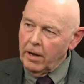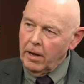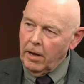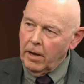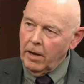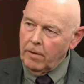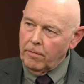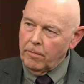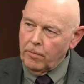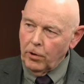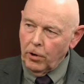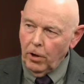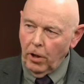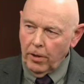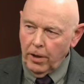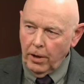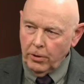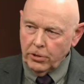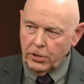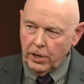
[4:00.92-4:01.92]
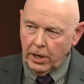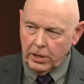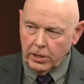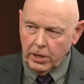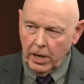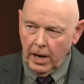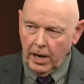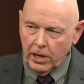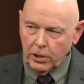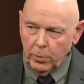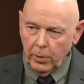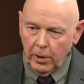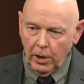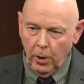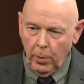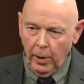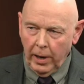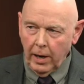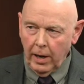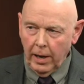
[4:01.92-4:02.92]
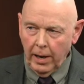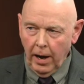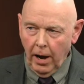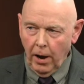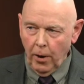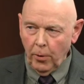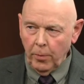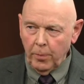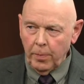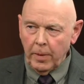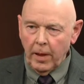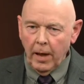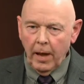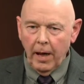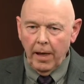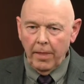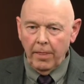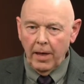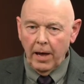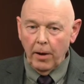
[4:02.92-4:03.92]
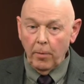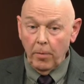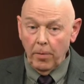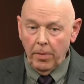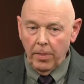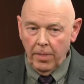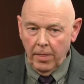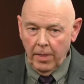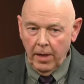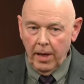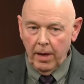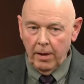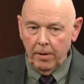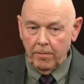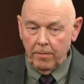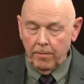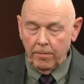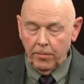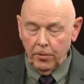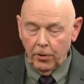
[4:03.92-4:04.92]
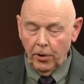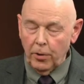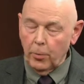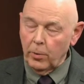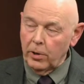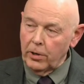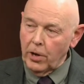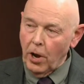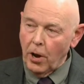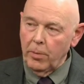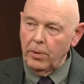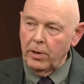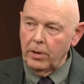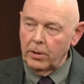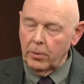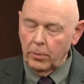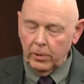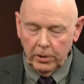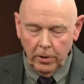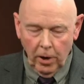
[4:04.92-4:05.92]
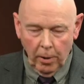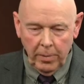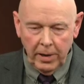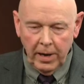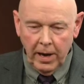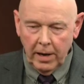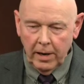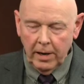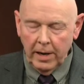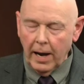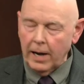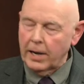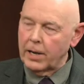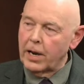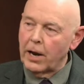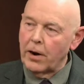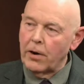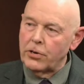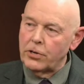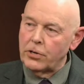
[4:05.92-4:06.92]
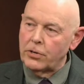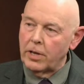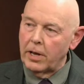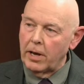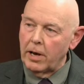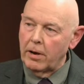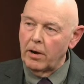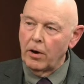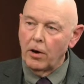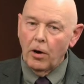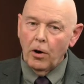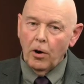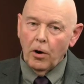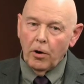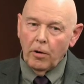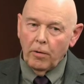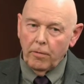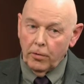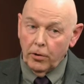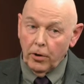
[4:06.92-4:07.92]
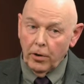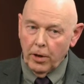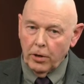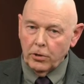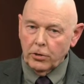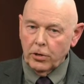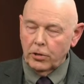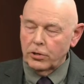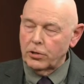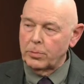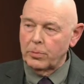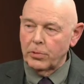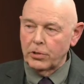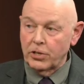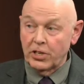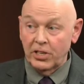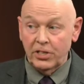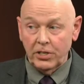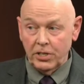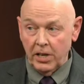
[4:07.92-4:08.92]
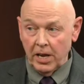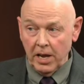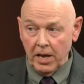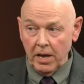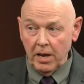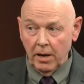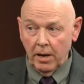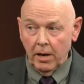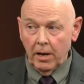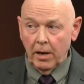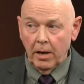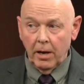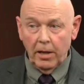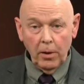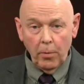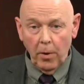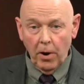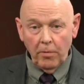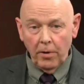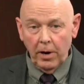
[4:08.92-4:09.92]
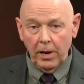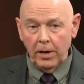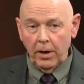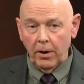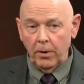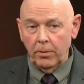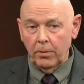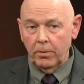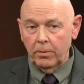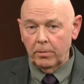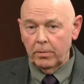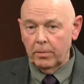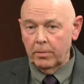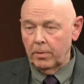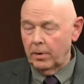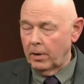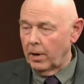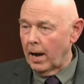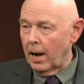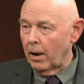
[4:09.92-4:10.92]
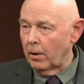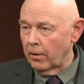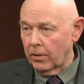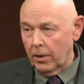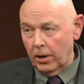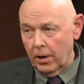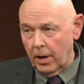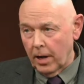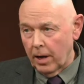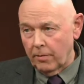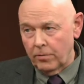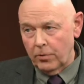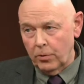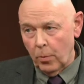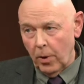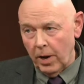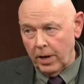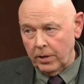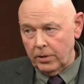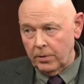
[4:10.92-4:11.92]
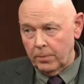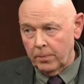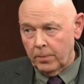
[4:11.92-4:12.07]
and full, those 6 cars will quickly go, and therefore there will not be any Hackney carriages there for those customers to see, and they won't really know, how long they're going to have to wait.